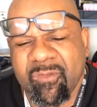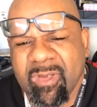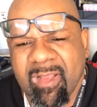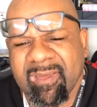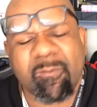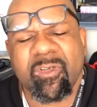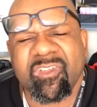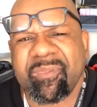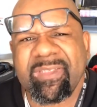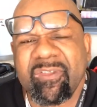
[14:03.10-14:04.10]
I wasn't gonna
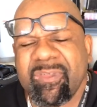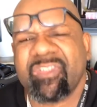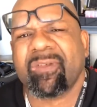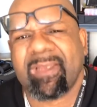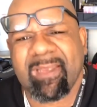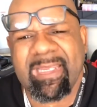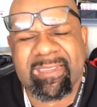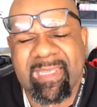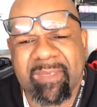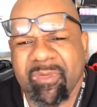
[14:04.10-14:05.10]
spend too much on the
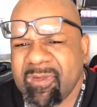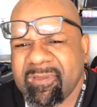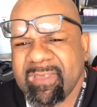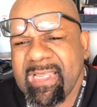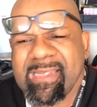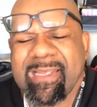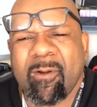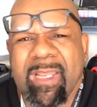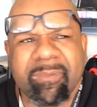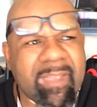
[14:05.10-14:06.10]
intake because they don't
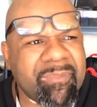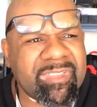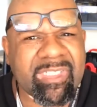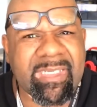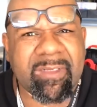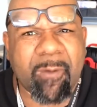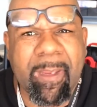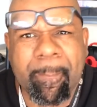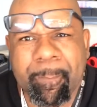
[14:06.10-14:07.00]
help that much anyway.